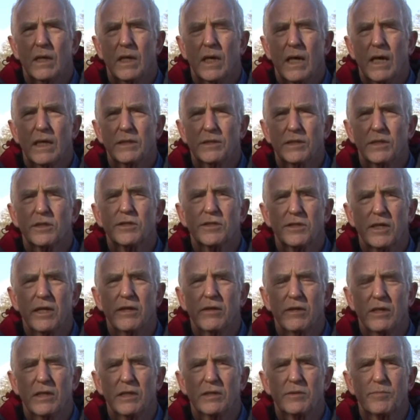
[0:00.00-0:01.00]
as a
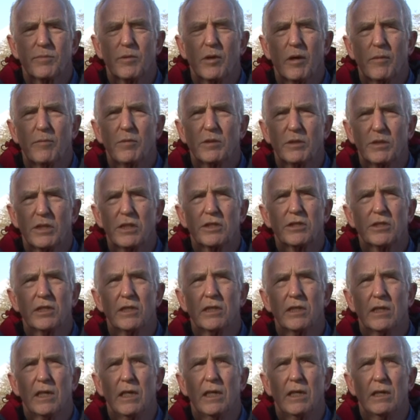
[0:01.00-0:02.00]
serious
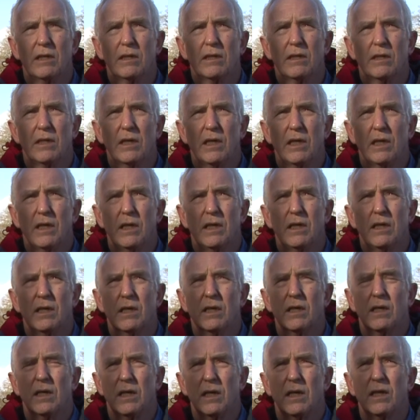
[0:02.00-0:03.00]
proposition in the
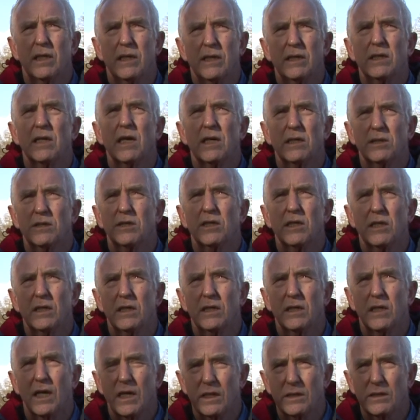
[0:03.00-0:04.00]
early
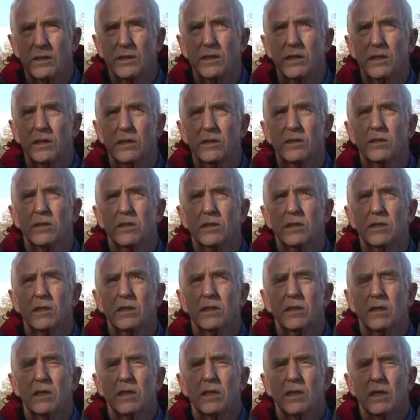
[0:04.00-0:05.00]
1990s.
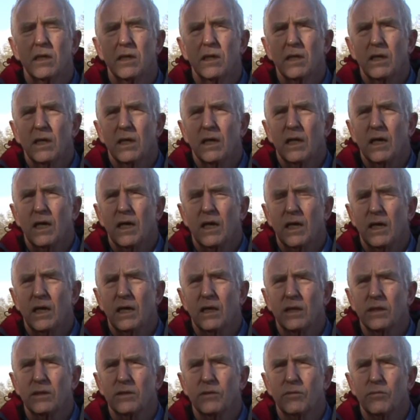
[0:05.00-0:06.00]

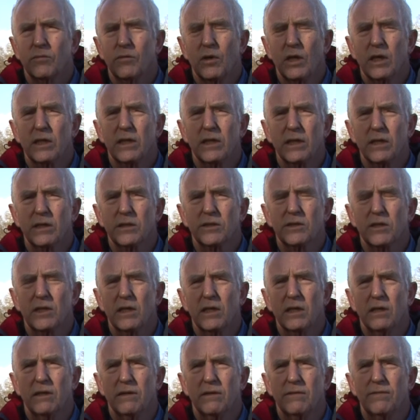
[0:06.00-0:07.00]
And working as
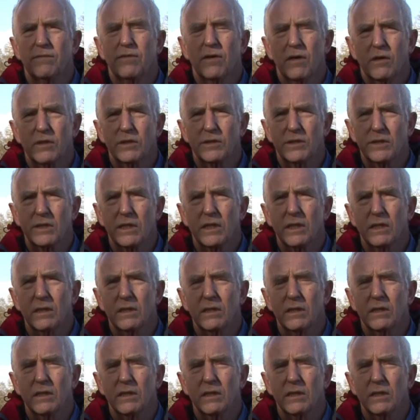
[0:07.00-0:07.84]
a forester